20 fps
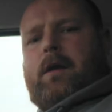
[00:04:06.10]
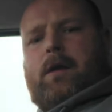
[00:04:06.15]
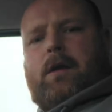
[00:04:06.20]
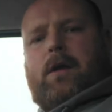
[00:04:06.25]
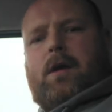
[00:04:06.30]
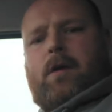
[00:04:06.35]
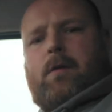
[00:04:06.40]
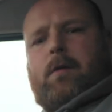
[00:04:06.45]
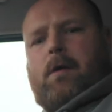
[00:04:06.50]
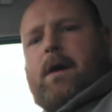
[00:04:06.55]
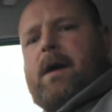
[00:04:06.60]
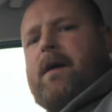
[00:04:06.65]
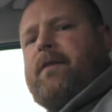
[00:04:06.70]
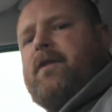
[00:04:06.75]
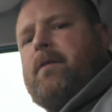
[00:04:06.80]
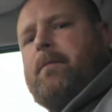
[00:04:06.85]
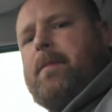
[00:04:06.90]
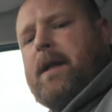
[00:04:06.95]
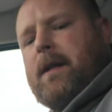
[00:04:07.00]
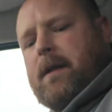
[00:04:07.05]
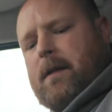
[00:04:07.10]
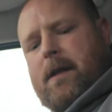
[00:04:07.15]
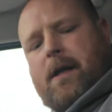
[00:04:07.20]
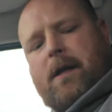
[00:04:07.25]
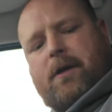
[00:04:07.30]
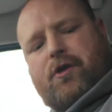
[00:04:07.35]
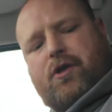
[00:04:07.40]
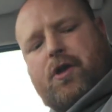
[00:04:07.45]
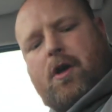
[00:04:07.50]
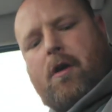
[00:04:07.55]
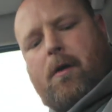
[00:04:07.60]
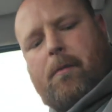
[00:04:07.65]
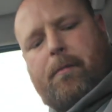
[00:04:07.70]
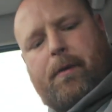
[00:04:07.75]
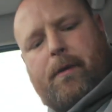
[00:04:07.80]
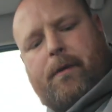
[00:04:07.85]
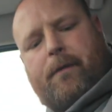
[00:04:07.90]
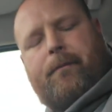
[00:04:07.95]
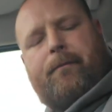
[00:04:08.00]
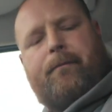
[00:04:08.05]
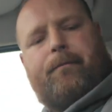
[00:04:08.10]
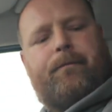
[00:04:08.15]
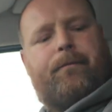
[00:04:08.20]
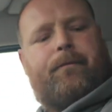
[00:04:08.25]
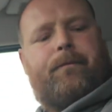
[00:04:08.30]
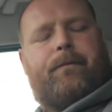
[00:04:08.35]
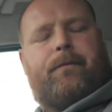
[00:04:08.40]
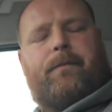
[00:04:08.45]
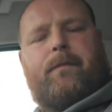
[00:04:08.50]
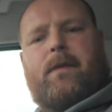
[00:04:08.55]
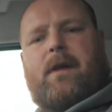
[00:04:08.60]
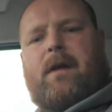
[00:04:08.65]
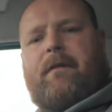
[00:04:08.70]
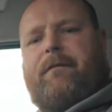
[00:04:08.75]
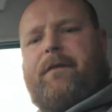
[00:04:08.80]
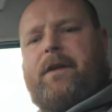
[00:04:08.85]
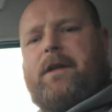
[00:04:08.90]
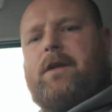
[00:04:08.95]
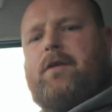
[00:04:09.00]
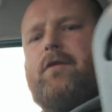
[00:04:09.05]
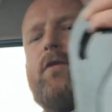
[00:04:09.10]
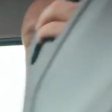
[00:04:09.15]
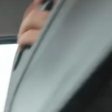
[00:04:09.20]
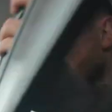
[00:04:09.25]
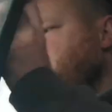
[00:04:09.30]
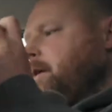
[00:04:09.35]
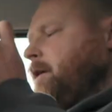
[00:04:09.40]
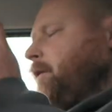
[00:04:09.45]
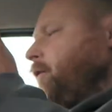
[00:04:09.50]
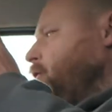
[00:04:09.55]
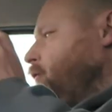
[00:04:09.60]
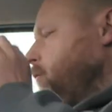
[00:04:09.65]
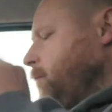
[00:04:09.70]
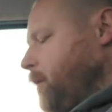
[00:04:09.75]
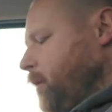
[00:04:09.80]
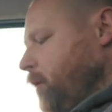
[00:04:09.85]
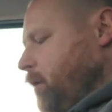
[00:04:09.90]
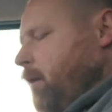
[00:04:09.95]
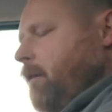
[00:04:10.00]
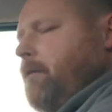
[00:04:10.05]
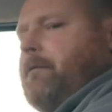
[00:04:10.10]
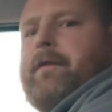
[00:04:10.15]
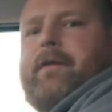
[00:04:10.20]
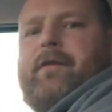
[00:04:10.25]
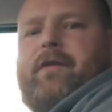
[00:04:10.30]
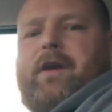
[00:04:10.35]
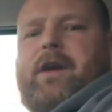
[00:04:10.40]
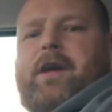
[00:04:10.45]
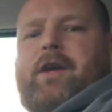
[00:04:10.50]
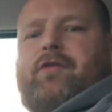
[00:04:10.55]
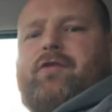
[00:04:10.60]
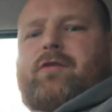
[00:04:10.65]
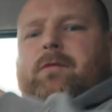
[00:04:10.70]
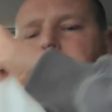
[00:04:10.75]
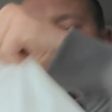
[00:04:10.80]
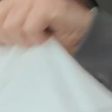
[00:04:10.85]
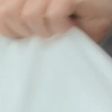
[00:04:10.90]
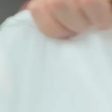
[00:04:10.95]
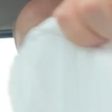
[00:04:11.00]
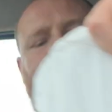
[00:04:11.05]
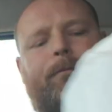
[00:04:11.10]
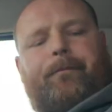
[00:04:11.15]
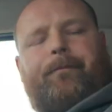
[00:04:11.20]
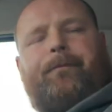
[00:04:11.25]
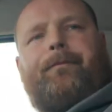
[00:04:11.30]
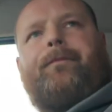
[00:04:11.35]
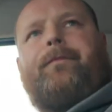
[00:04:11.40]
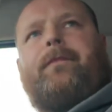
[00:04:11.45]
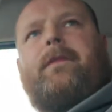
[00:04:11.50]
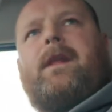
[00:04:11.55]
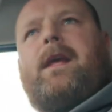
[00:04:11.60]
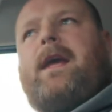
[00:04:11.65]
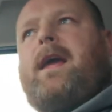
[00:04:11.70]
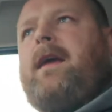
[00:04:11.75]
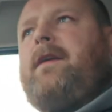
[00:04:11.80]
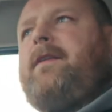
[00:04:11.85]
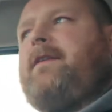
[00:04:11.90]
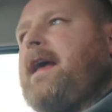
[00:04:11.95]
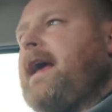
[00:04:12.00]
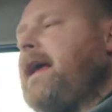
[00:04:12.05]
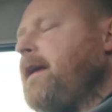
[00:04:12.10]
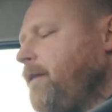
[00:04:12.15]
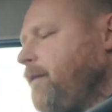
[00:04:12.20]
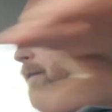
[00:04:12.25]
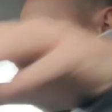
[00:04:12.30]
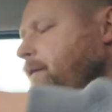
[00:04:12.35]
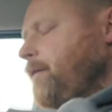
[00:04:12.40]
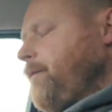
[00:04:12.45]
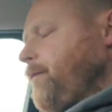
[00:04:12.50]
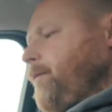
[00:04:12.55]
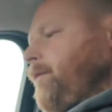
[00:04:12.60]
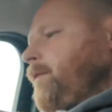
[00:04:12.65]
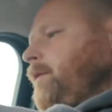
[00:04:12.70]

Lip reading: You know what, after being in that shop, I think you could have heard some of the conversation, but he says